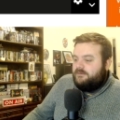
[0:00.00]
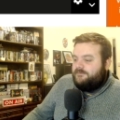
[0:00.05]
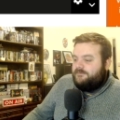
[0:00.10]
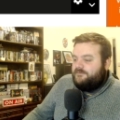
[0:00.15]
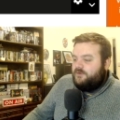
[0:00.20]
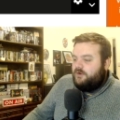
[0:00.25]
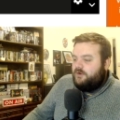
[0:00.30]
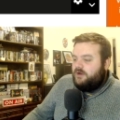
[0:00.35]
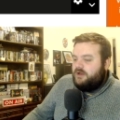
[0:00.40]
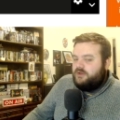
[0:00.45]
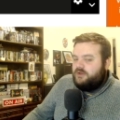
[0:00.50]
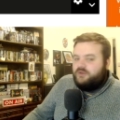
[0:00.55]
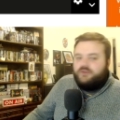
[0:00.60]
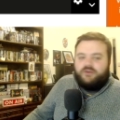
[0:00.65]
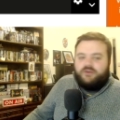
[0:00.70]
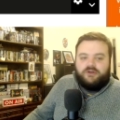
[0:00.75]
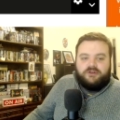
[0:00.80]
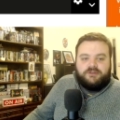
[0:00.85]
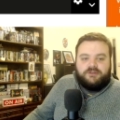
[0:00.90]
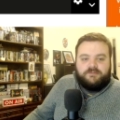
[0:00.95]
for a
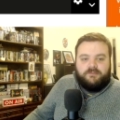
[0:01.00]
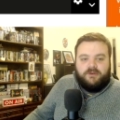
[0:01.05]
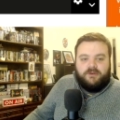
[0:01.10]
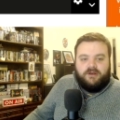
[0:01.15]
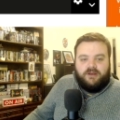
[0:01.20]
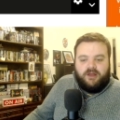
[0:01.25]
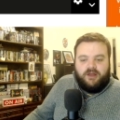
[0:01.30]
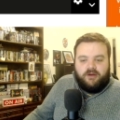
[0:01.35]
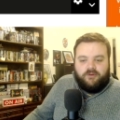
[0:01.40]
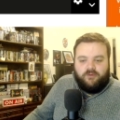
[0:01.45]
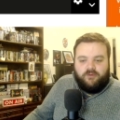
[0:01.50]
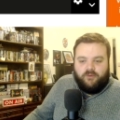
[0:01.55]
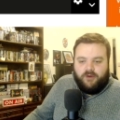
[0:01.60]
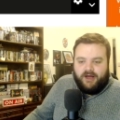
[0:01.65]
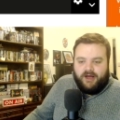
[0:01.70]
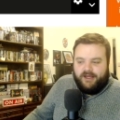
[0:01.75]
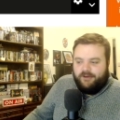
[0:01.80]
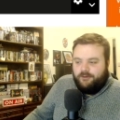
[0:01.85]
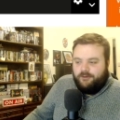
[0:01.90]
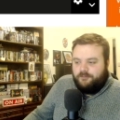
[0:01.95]
good long
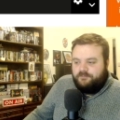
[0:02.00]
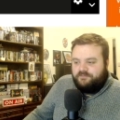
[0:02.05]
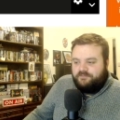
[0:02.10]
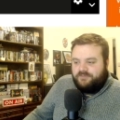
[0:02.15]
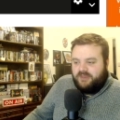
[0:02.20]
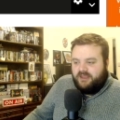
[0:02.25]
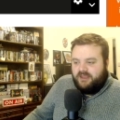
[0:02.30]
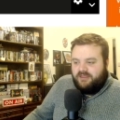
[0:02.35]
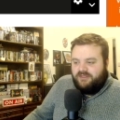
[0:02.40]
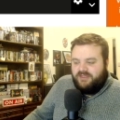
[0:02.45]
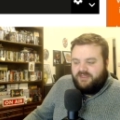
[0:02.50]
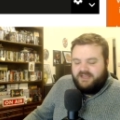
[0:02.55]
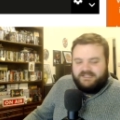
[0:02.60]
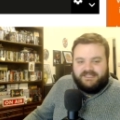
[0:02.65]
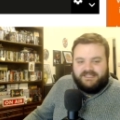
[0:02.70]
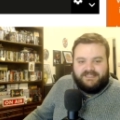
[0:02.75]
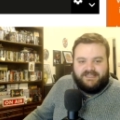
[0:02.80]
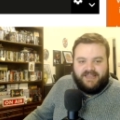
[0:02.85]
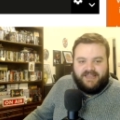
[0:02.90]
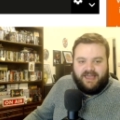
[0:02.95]
while,
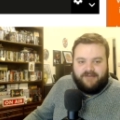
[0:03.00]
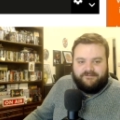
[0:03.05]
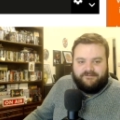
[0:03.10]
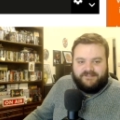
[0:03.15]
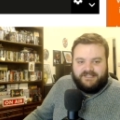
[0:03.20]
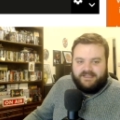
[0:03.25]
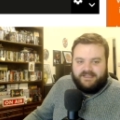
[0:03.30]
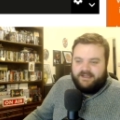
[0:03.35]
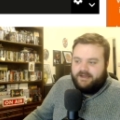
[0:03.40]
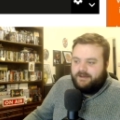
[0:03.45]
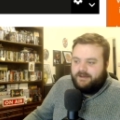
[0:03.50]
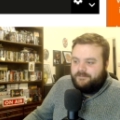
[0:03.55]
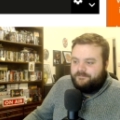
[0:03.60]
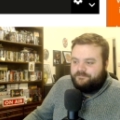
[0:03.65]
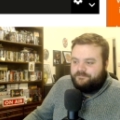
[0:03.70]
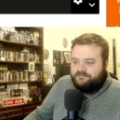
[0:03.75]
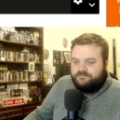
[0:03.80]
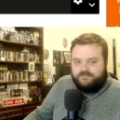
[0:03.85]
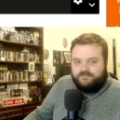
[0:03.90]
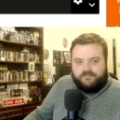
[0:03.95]
this is in F tier,
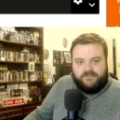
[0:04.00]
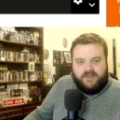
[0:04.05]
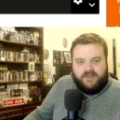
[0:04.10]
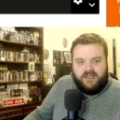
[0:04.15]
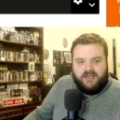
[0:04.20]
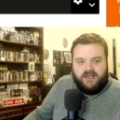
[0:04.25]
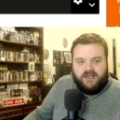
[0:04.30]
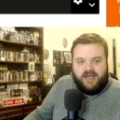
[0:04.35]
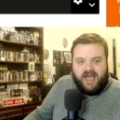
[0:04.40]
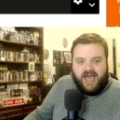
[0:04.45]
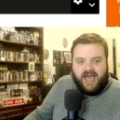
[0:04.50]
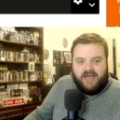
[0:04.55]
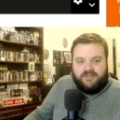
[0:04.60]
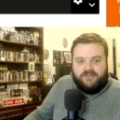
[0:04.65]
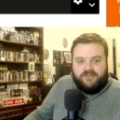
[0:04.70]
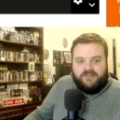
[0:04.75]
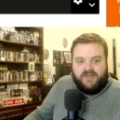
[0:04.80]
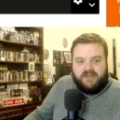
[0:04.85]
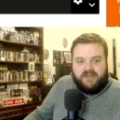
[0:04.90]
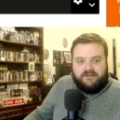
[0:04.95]

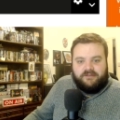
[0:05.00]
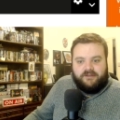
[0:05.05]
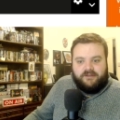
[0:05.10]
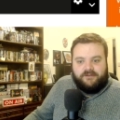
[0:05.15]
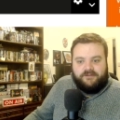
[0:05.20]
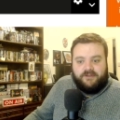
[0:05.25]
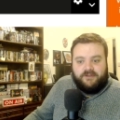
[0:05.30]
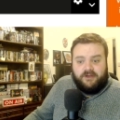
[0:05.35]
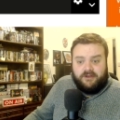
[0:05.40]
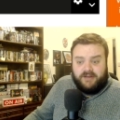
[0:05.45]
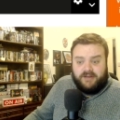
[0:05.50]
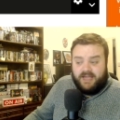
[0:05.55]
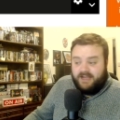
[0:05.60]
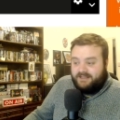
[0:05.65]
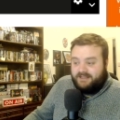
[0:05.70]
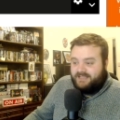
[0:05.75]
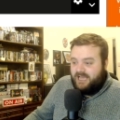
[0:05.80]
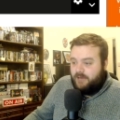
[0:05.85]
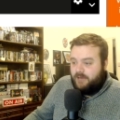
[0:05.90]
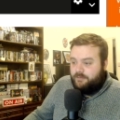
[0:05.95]
and then the third
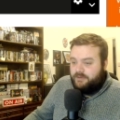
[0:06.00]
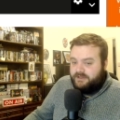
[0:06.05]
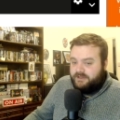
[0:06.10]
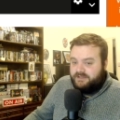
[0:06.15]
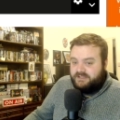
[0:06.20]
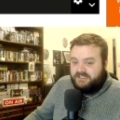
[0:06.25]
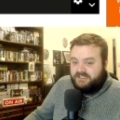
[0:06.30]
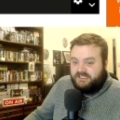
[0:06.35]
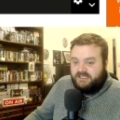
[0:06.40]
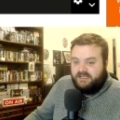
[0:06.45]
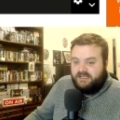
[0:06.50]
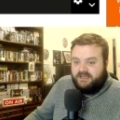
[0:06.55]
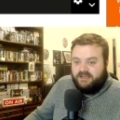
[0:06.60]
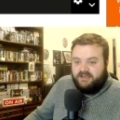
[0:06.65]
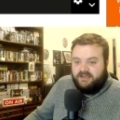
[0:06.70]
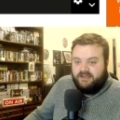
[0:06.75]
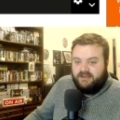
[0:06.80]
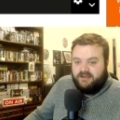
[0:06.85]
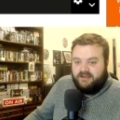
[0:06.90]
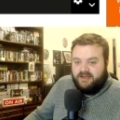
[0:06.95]
act happens,
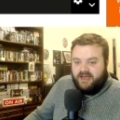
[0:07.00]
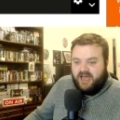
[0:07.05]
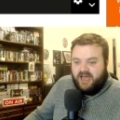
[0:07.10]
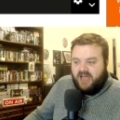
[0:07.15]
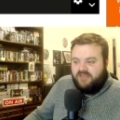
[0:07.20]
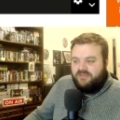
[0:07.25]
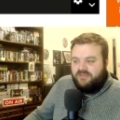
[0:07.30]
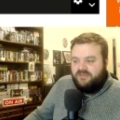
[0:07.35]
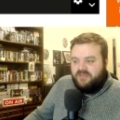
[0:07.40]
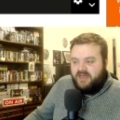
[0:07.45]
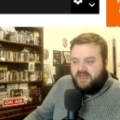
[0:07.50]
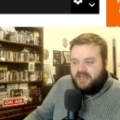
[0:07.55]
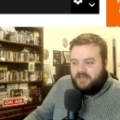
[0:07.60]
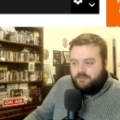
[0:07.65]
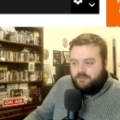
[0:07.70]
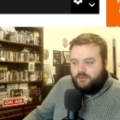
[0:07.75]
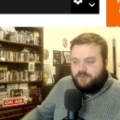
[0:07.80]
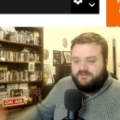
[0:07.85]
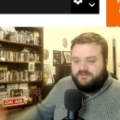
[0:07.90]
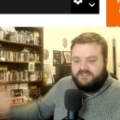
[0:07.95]
and then
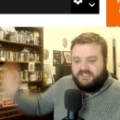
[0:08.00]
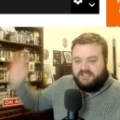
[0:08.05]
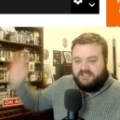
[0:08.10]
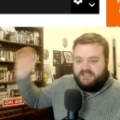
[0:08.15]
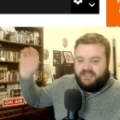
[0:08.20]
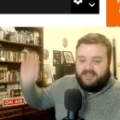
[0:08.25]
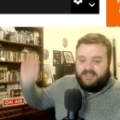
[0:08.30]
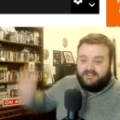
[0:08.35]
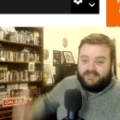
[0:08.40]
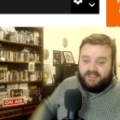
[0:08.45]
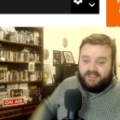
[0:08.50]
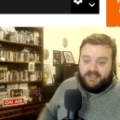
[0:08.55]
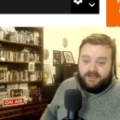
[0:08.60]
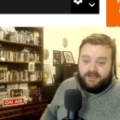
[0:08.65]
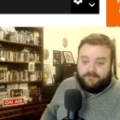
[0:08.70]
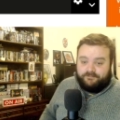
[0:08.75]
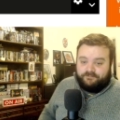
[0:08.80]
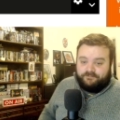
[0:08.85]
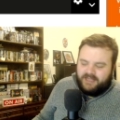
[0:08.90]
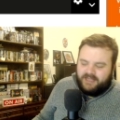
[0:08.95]
it moves to D
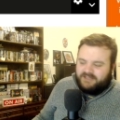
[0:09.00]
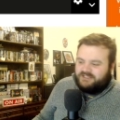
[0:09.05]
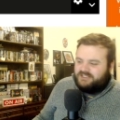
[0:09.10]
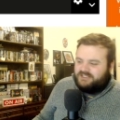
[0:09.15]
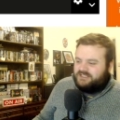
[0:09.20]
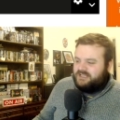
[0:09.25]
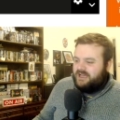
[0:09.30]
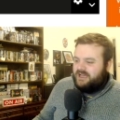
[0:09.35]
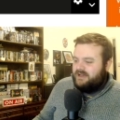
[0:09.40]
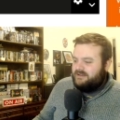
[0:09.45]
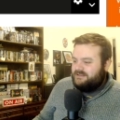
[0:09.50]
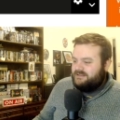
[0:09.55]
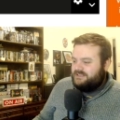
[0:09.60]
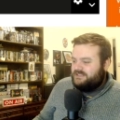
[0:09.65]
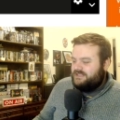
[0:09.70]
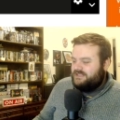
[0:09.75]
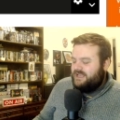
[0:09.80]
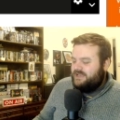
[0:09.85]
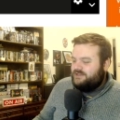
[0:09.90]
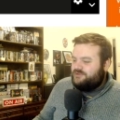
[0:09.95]
tier. It
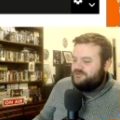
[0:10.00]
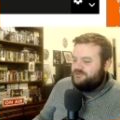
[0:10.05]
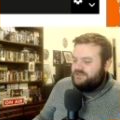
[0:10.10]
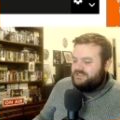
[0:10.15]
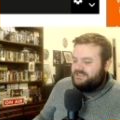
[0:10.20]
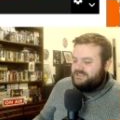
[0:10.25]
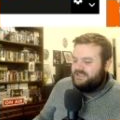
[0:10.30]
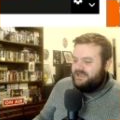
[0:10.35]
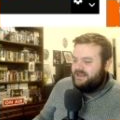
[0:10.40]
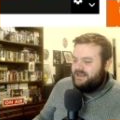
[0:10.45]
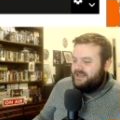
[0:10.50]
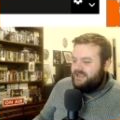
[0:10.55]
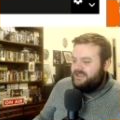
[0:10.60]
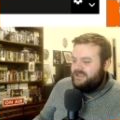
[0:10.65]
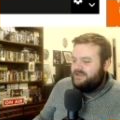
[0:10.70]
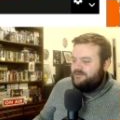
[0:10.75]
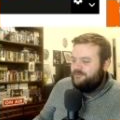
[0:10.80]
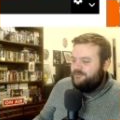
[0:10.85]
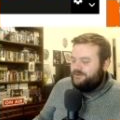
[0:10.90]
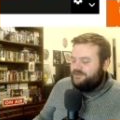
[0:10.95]
starts
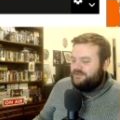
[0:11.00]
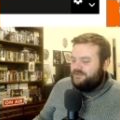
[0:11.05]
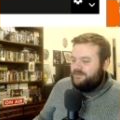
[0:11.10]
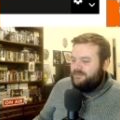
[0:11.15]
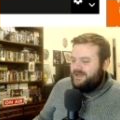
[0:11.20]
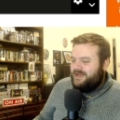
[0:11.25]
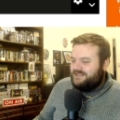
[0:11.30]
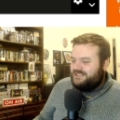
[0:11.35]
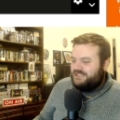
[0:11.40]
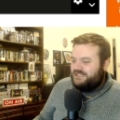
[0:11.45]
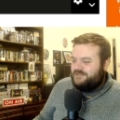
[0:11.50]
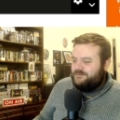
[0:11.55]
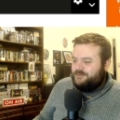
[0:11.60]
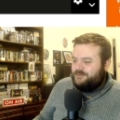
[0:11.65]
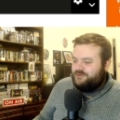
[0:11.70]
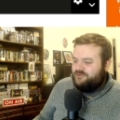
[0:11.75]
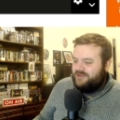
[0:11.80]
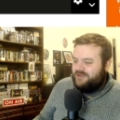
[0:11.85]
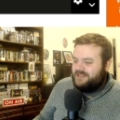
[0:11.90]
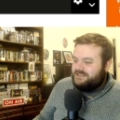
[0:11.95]
interestingly with the message
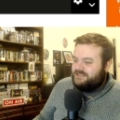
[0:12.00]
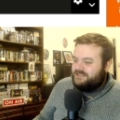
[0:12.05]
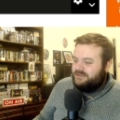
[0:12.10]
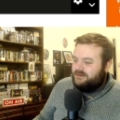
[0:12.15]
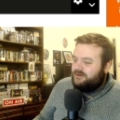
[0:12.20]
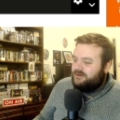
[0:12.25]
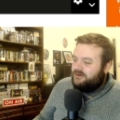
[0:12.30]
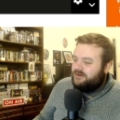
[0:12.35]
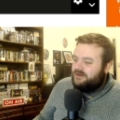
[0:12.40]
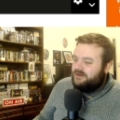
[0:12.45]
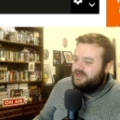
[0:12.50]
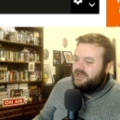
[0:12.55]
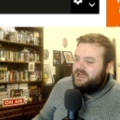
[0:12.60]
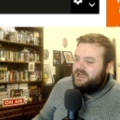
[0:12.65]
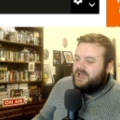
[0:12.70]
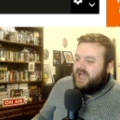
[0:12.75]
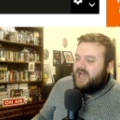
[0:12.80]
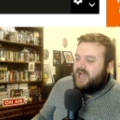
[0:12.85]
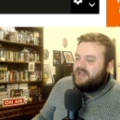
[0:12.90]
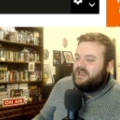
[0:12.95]
from Trenzalore,
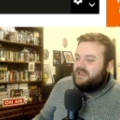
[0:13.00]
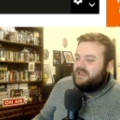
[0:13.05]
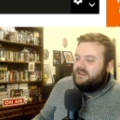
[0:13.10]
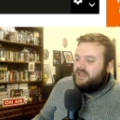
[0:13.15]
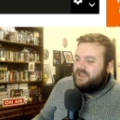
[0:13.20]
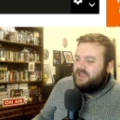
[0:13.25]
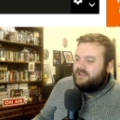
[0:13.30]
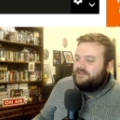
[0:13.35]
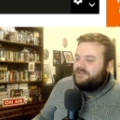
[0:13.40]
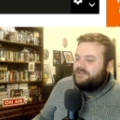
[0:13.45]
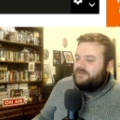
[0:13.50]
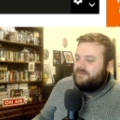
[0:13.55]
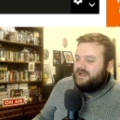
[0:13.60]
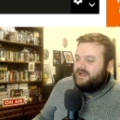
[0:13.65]
and I like